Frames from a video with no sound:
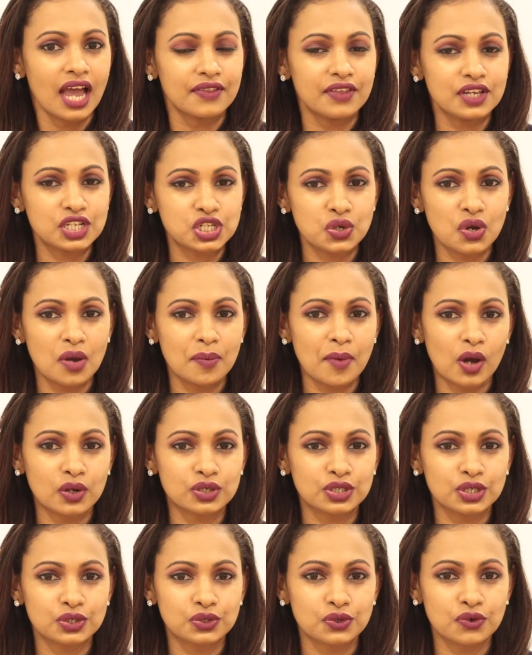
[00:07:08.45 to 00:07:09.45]
The issue
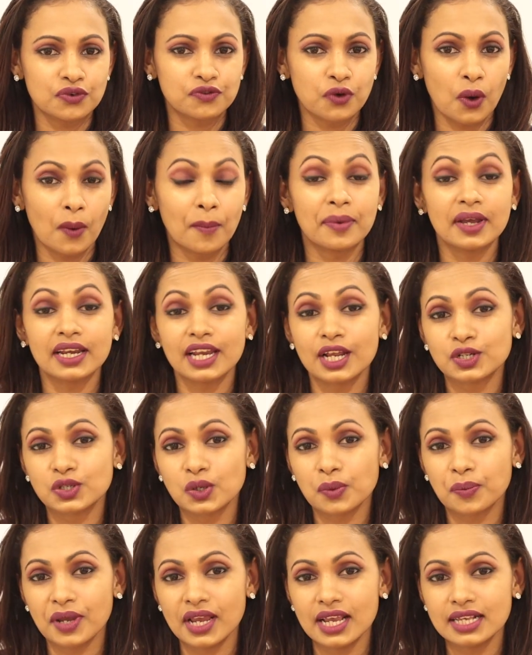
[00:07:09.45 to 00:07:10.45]
amounting to 4 billion
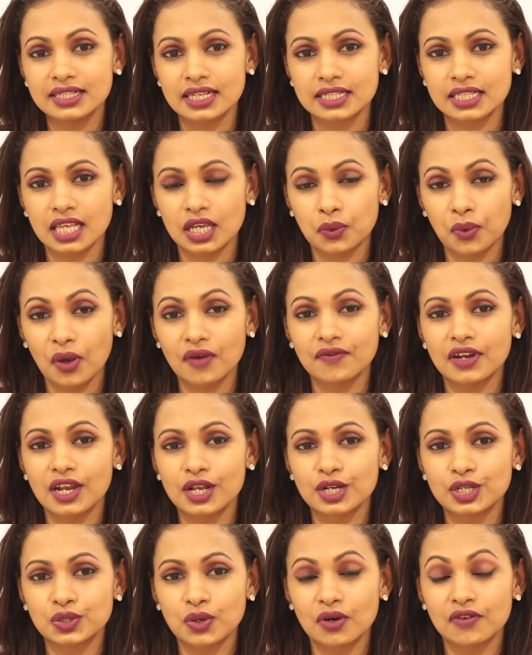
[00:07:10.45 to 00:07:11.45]
rupees is
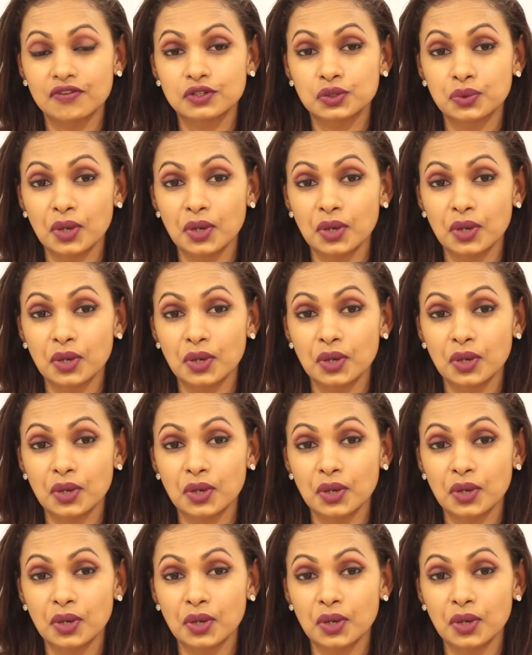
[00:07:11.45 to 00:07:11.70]
equivalent to a